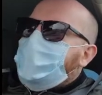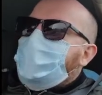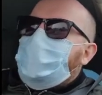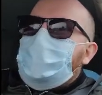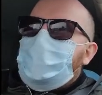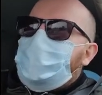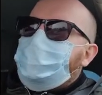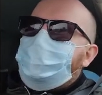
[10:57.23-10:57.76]
I
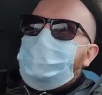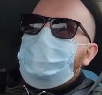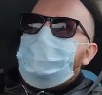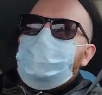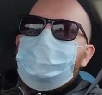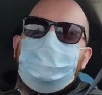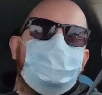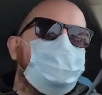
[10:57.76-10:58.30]
laugh when
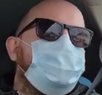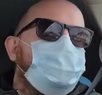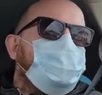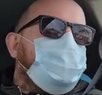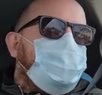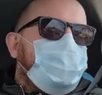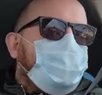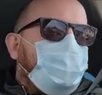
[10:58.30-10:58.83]
people
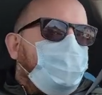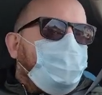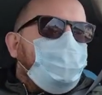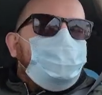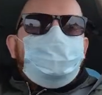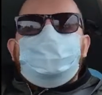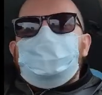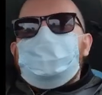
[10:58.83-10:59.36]
are like,
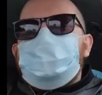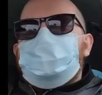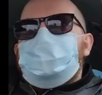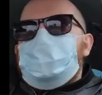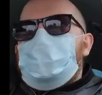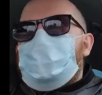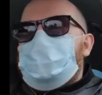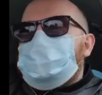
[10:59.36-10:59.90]
oh, should we
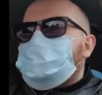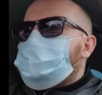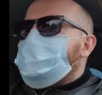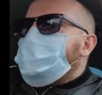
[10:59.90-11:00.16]
stop